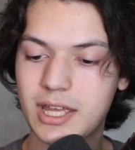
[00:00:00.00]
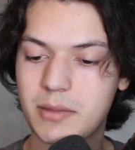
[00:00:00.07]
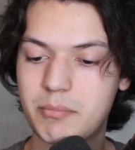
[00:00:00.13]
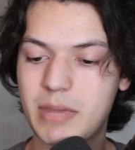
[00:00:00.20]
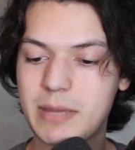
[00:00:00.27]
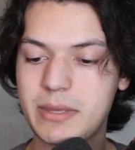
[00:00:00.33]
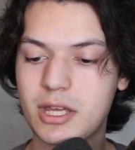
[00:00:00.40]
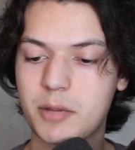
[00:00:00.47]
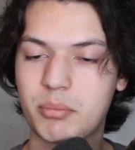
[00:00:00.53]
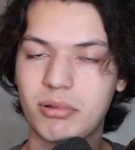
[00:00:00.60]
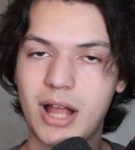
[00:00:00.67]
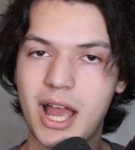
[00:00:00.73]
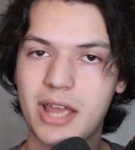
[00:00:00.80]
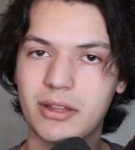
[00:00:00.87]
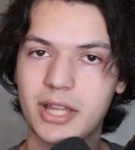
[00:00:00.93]
maybe
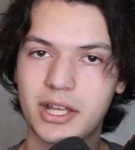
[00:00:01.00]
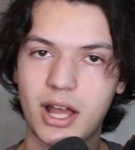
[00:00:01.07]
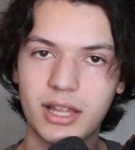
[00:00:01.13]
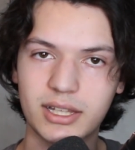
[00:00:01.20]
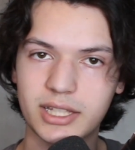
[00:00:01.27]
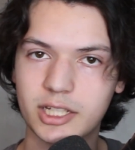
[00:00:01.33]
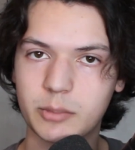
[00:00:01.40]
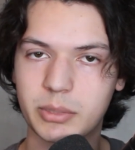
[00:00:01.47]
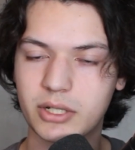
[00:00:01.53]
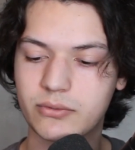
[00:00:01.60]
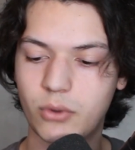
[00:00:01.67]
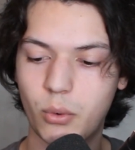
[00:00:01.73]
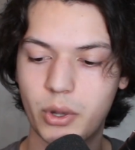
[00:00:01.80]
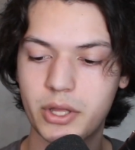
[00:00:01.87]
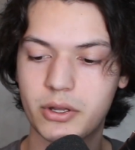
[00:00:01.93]
apply like a little bit of
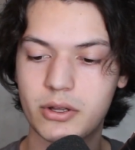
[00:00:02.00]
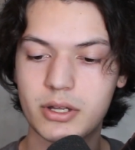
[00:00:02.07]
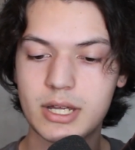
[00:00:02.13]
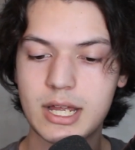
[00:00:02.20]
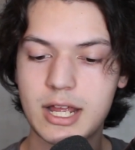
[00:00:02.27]
oil,